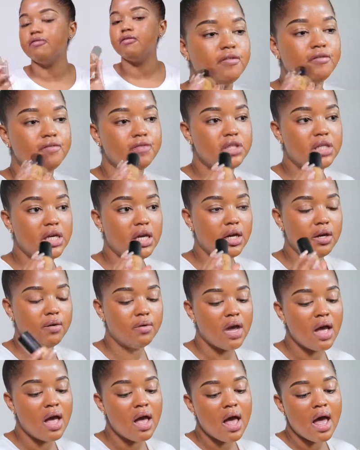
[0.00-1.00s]

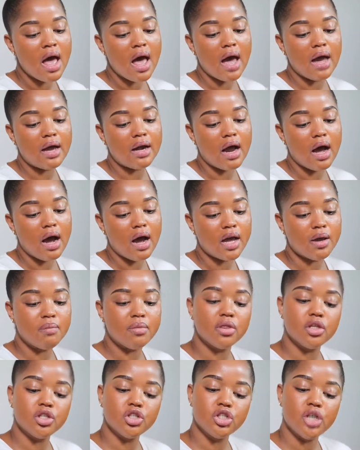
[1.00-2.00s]
15. And I am in
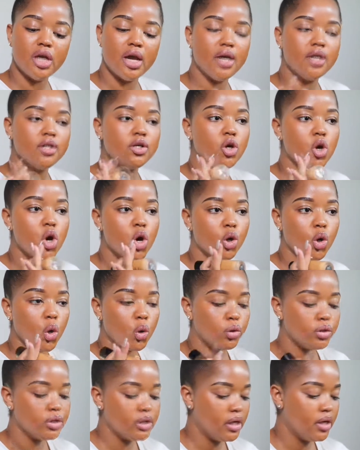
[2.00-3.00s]
the shade
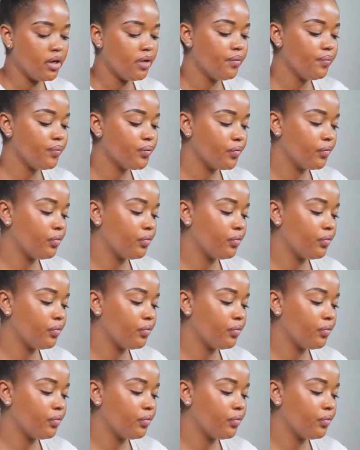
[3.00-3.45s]
Golden.